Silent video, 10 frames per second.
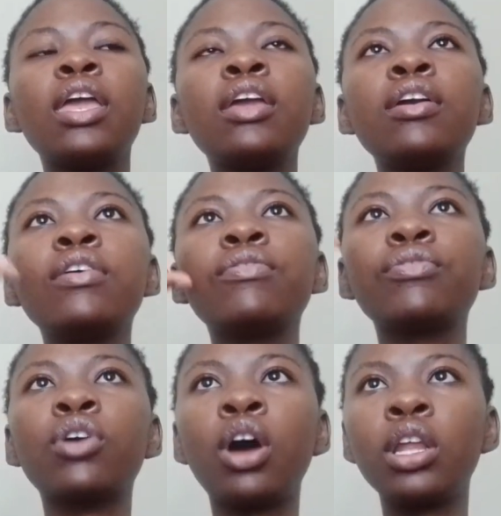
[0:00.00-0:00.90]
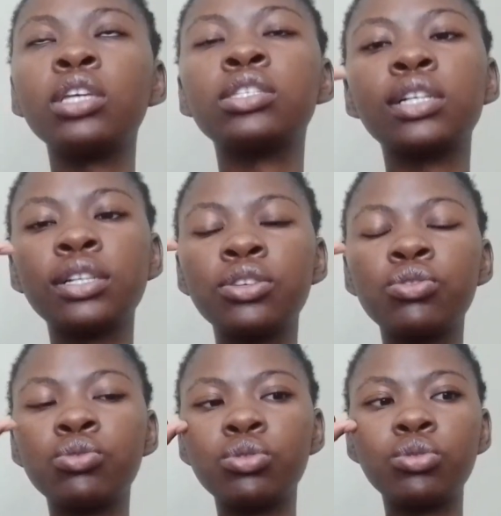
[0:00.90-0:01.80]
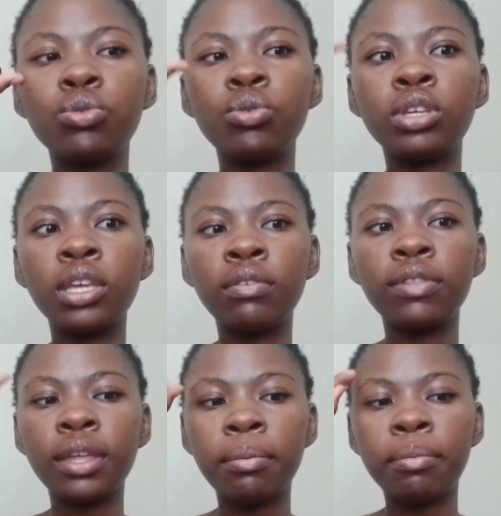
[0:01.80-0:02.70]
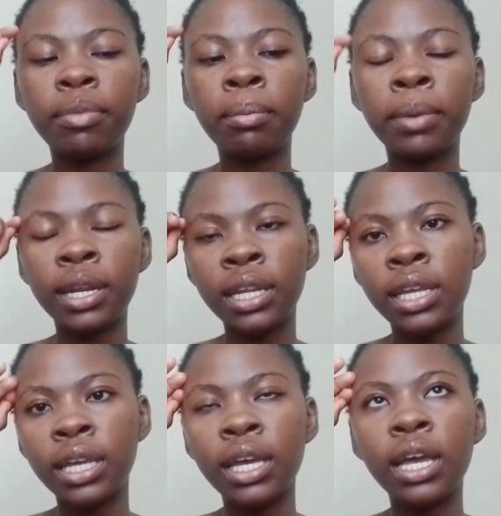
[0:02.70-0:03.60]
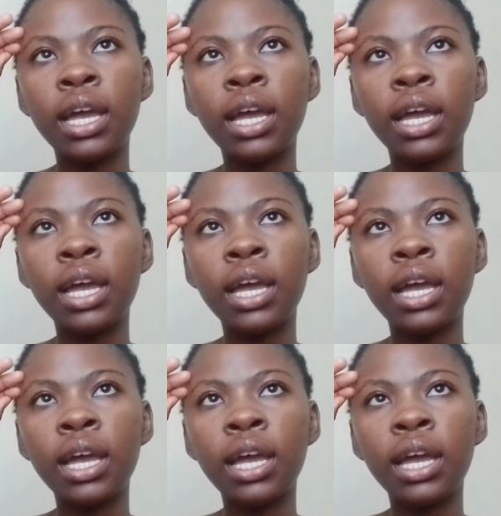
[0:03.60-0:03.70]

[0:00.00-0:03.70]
If God is telling you to give them the money,